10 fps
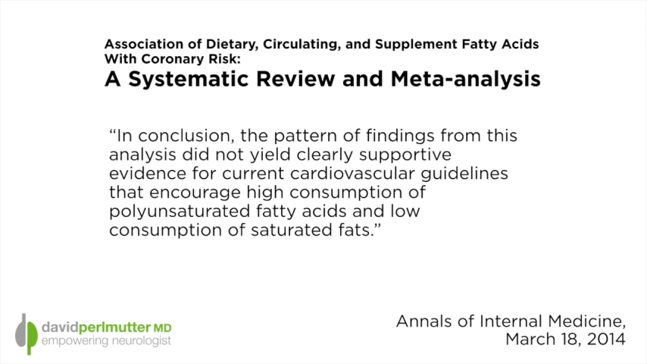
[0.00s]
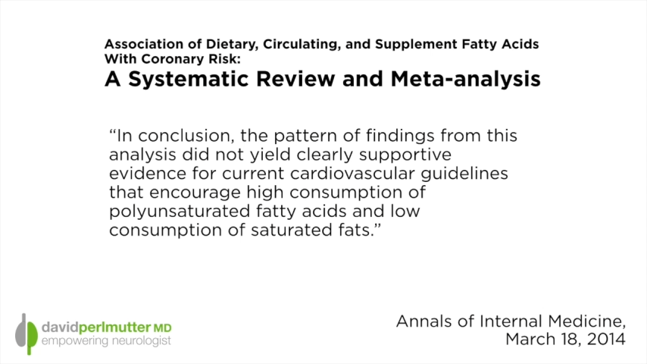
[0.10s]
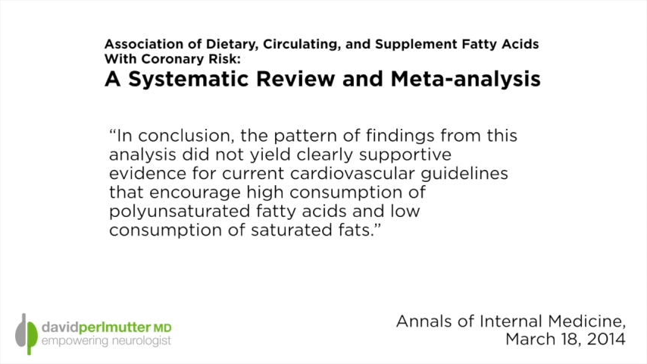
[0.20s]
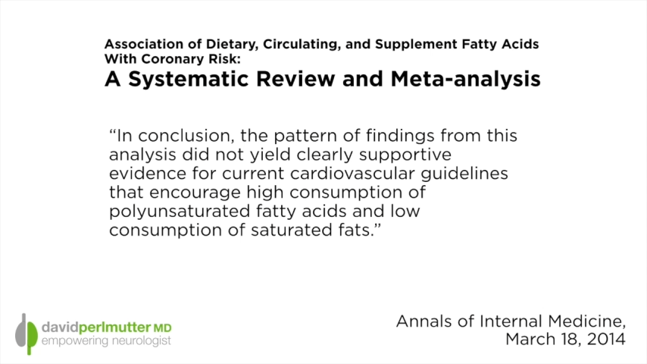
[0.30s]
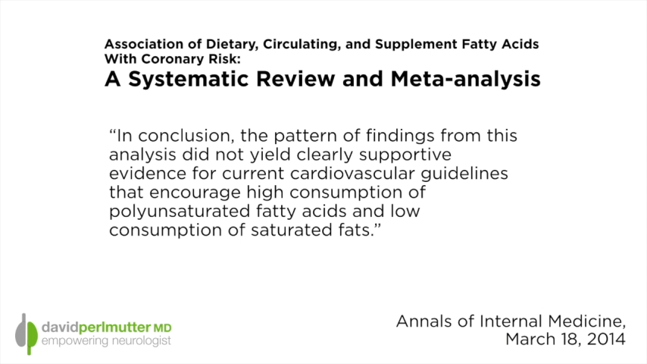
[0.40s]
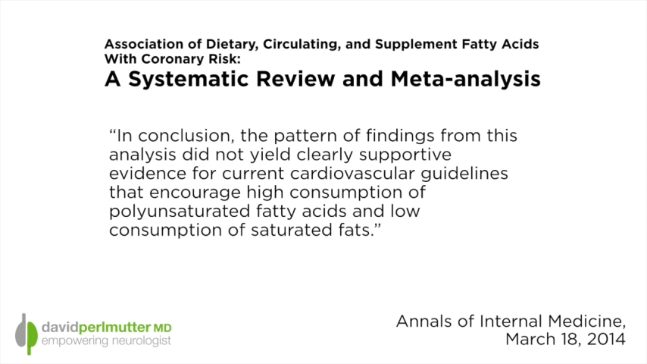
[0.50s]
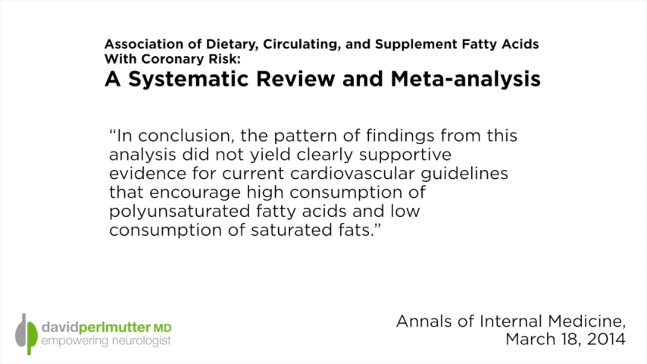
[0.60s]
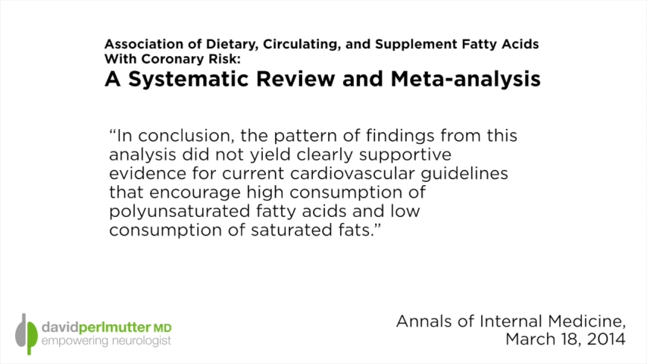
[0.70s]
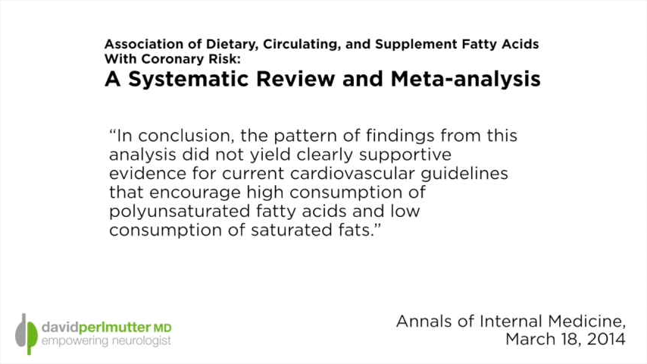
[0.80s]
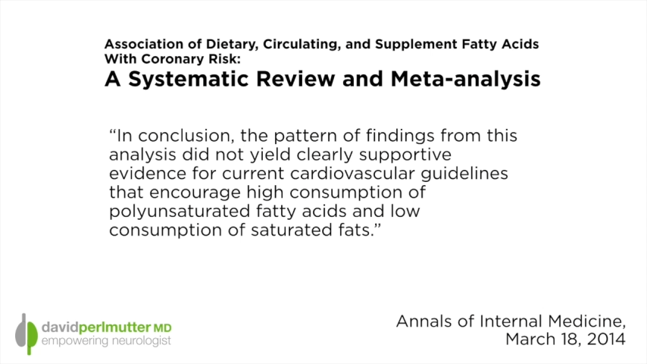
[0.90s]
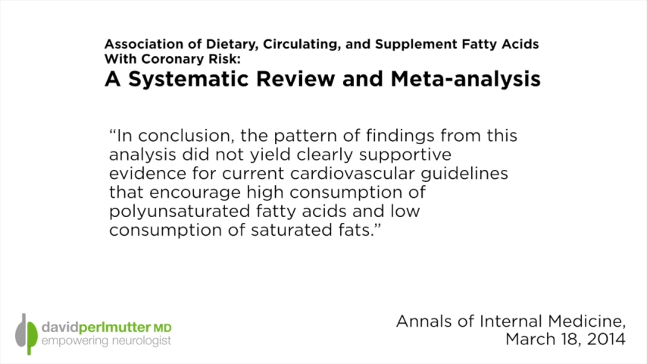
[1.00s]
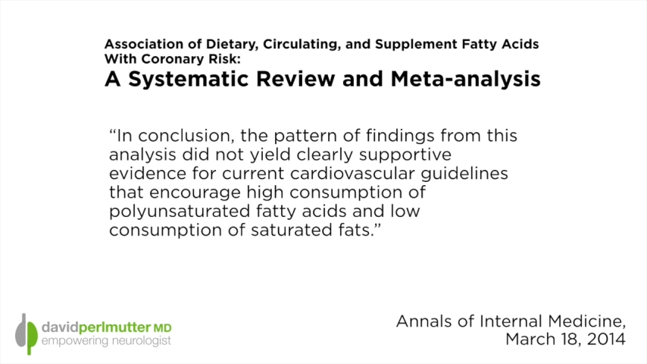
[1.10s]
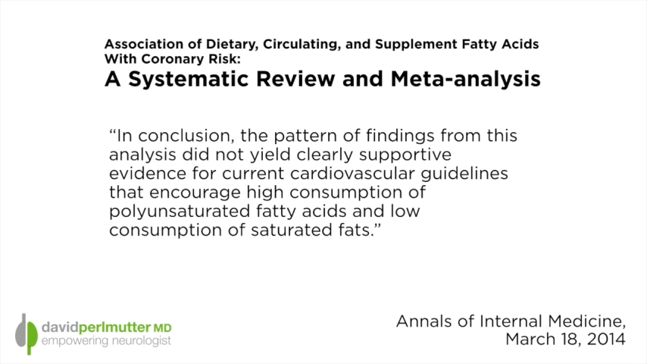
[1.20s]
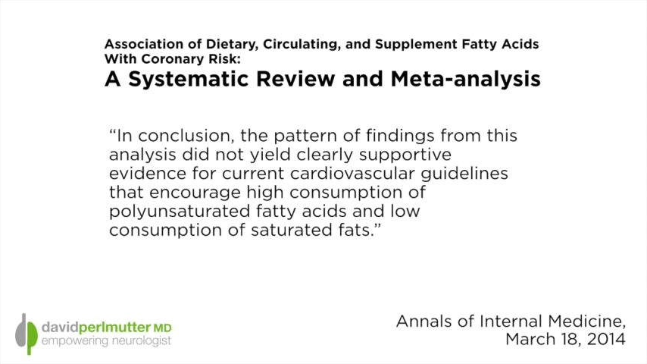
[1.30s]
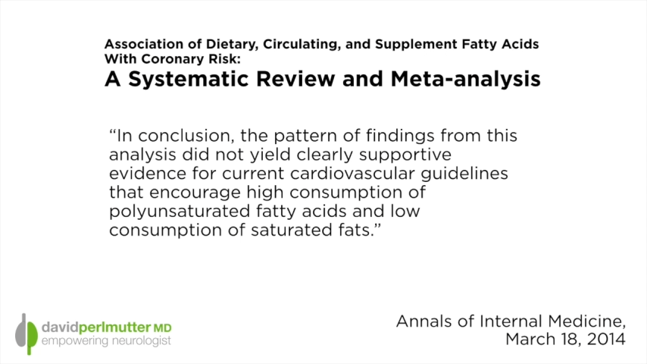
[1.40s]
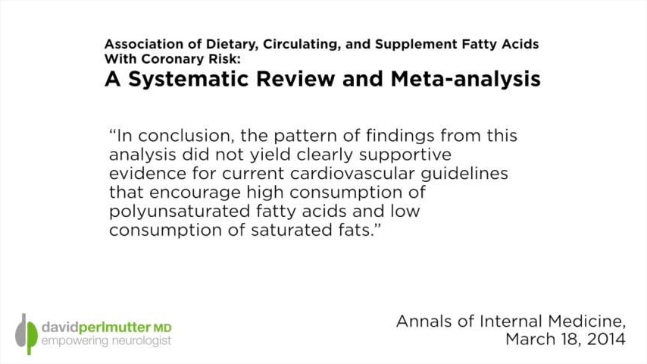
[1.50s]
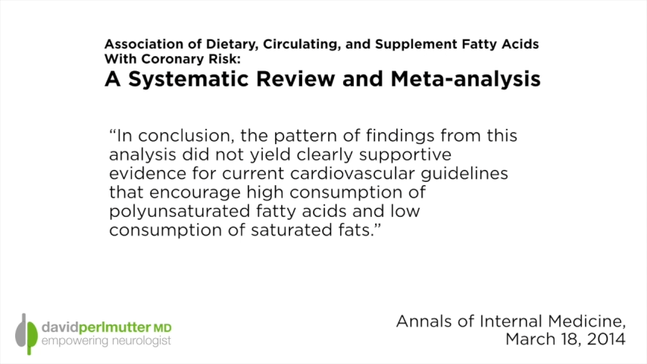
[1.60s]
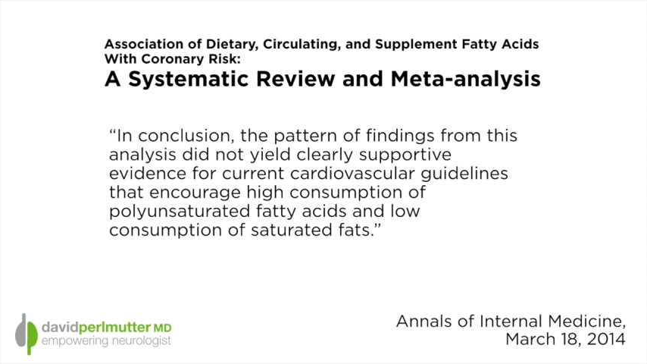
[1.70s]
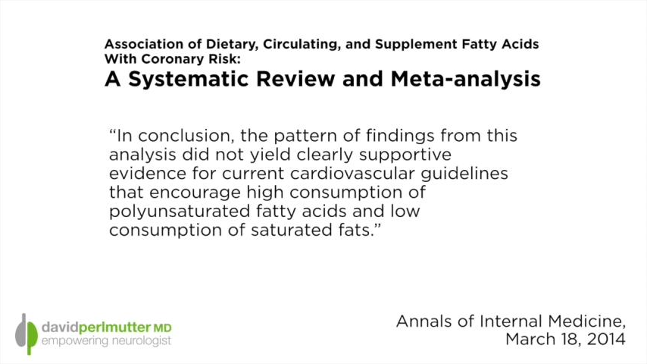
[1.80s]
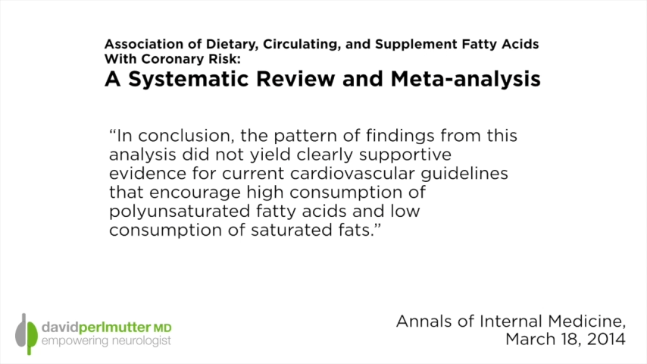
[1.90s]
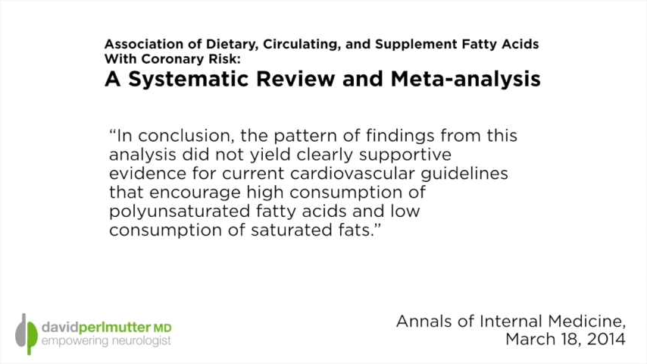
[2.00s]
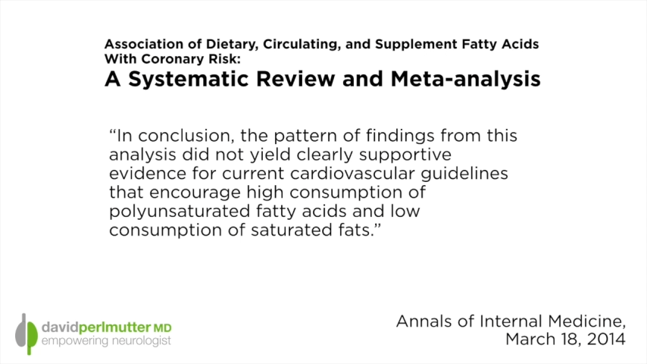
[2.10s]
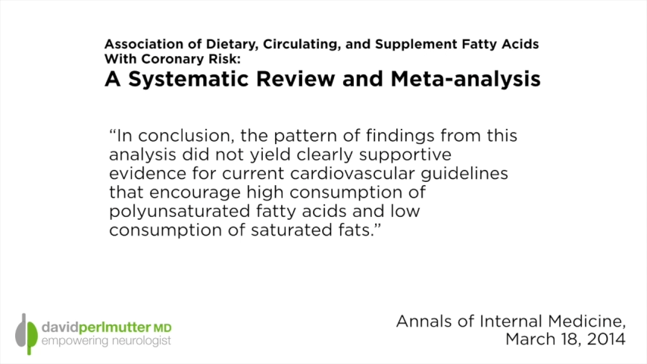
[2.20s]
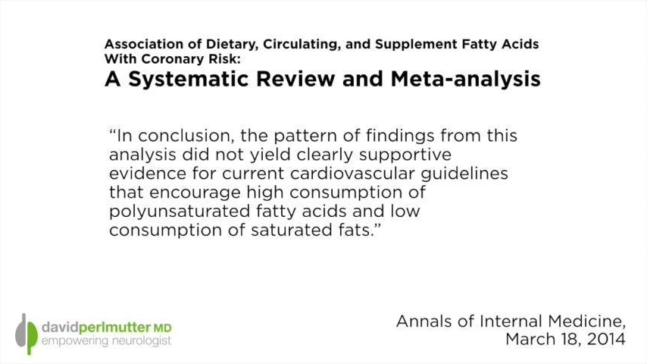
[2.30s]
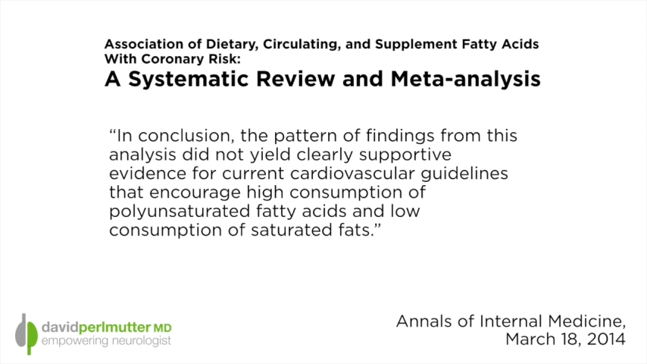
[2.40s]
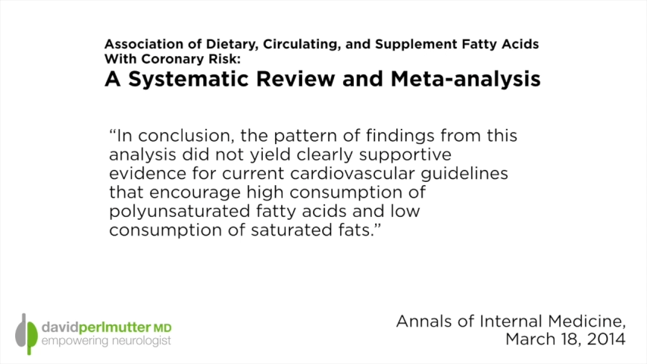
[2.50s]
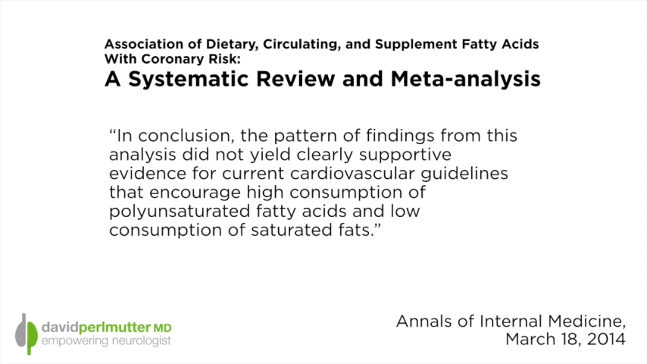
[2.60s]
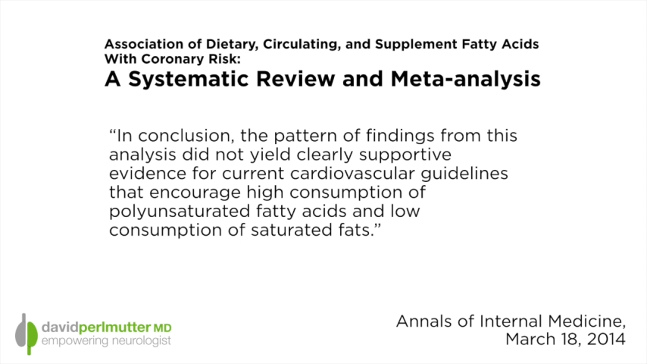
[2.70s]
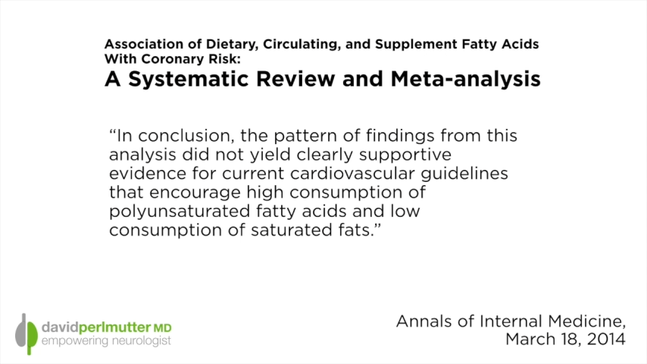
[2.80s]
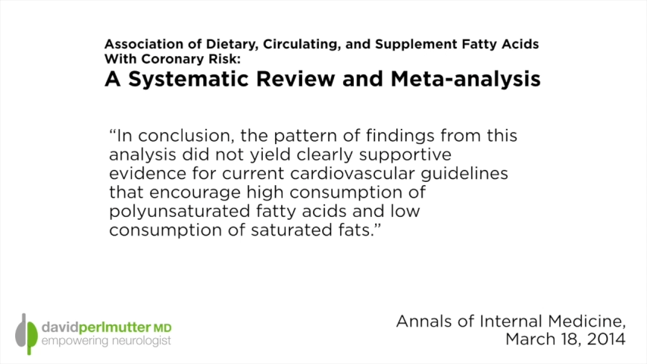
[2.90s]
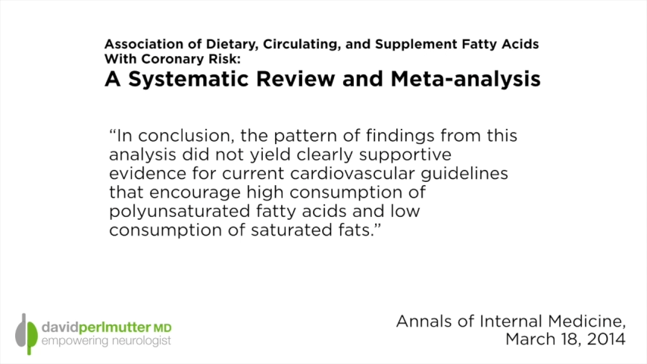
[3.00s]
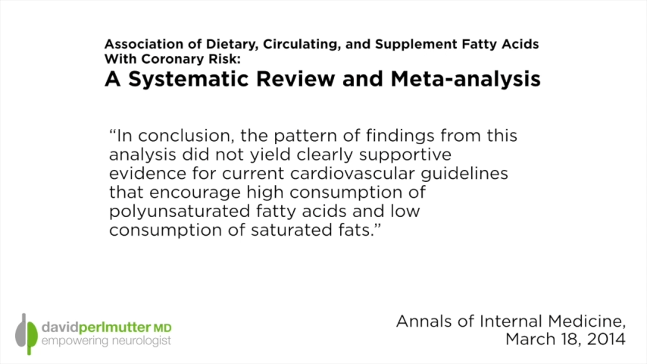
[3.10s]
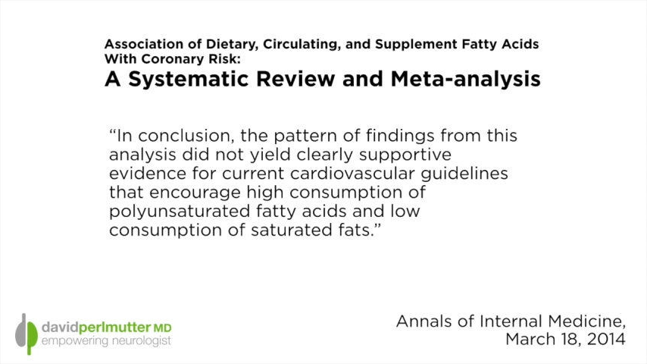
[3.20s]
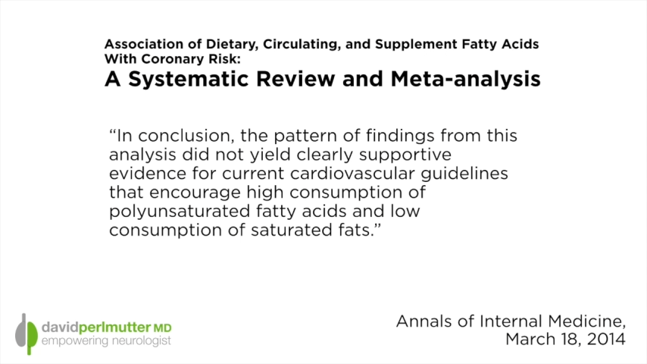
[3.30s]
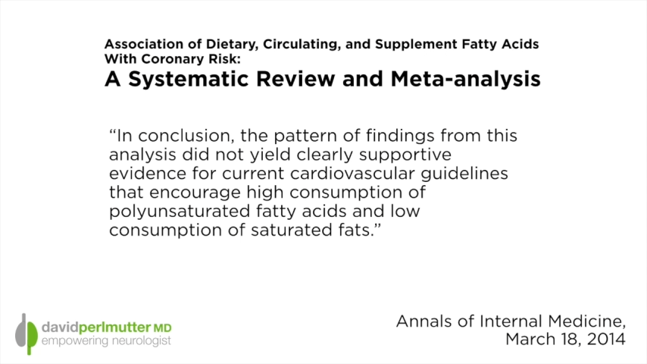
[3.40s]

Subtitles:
[unreadable: no face in view]